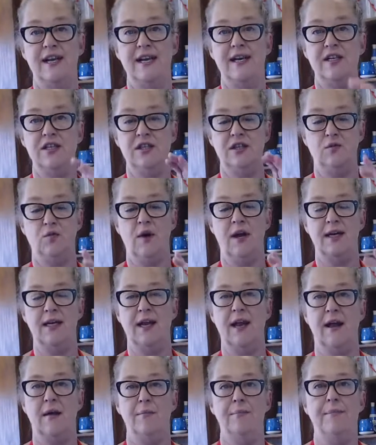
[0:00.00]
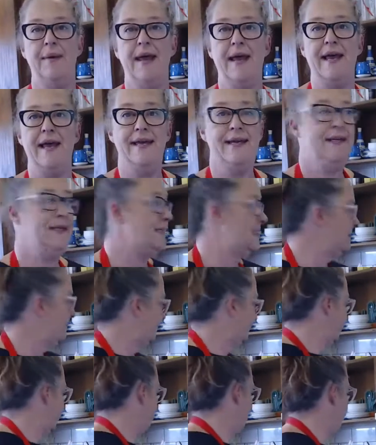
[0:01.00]
into 1 cup bags
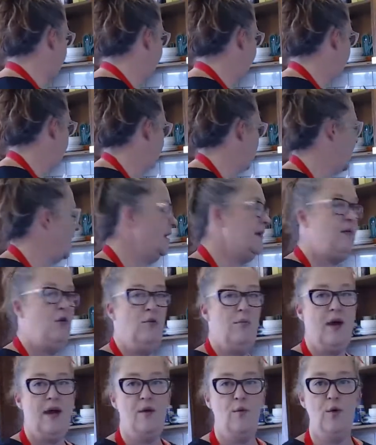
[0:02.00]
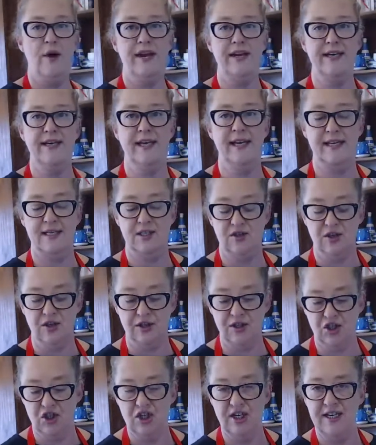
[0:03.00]
for all my weird
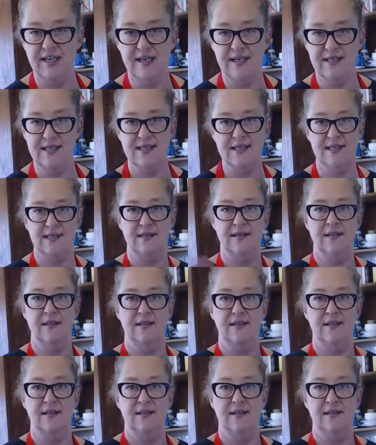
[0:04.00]
keto cheese